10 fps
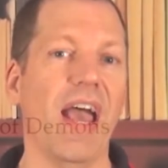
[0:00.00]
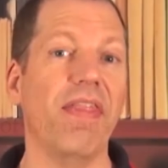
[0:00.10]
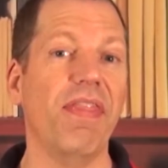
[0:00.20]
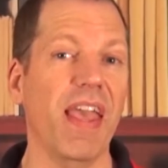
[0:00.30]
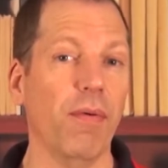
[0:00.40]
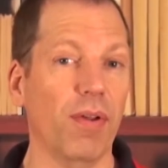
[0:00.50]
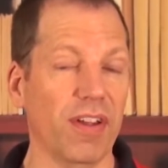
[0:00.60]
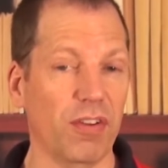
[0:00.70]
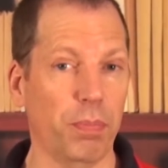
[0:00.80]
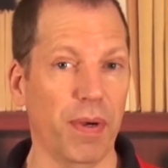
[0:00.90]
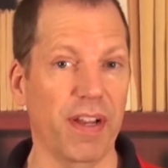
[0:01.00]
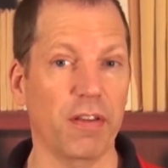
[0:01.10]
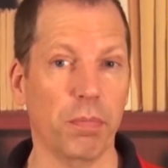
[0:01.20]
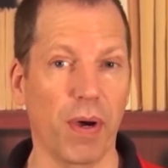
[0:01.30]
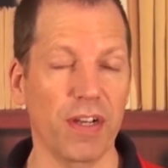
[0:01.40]
and they will
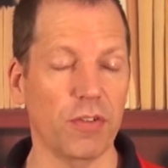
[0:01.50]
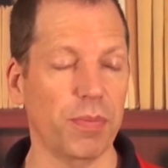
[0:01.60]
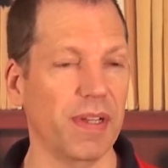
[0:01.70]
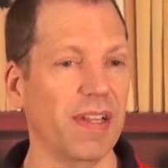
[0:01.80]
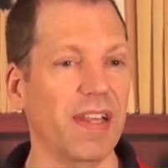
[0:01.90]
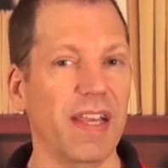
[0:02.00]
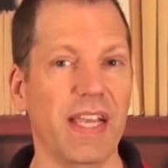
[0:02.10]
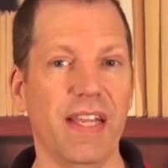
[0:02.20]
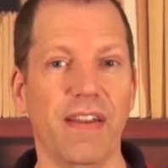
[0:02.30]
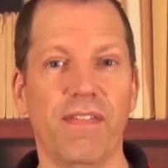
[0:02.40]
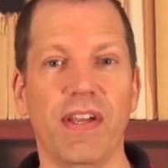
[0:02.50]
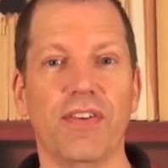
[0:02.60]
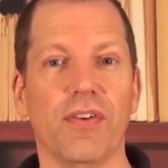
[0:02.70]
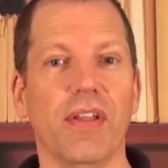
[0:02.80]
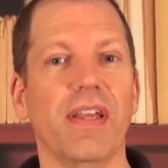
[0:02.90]
experience punishment
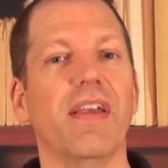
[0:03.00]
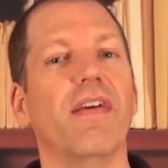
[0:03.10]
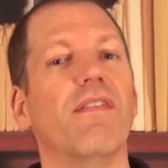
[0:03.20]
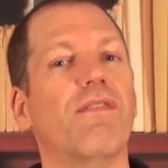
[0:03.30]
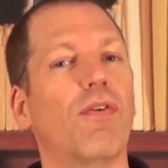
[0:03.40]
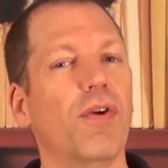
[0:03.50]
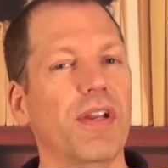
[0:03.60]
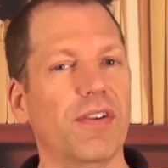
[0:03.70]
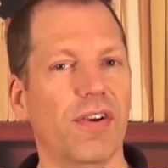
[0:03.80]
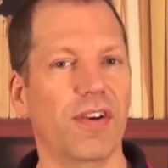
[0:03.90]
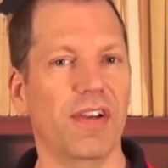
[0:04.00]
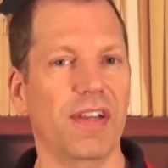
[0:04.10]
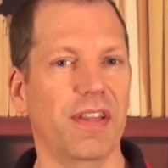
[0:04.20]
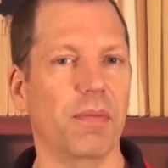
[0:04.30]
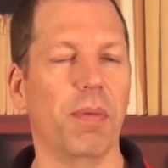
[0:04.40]
individually for
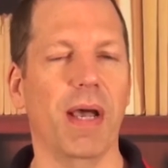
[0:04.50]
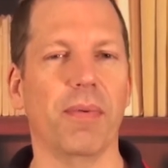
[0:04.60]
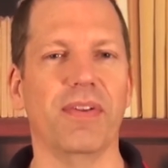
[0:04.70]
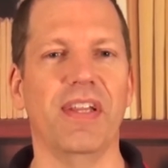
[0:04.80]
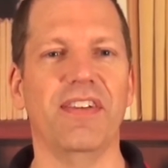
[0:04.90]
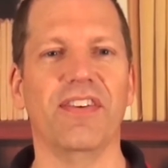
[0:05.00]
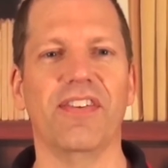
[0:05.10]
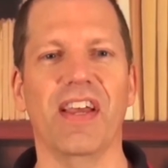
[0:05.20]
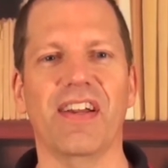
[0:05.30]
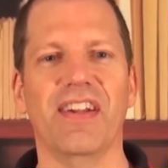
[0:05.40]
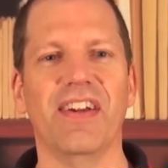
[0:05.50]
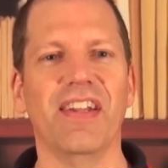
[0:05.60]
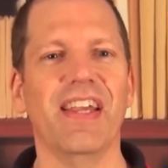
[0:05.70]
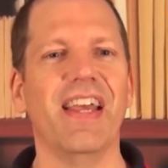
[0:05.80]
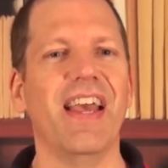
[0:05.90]
eternity. The Bible teaches that
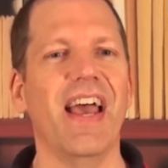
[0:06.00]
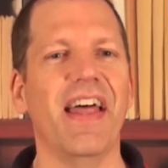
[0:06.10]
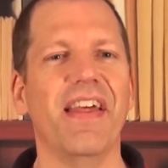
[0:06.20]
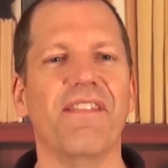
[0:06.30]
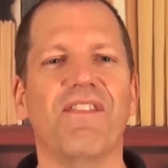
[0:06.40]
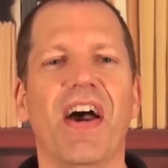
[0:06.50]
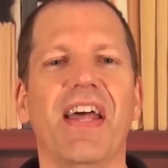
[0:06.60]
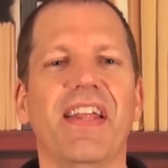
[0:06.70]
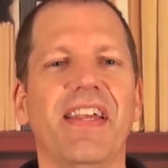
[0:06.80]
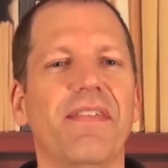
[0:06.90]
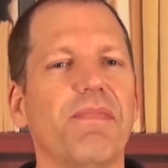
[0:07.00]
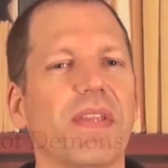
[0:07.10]
clearly. And then finally,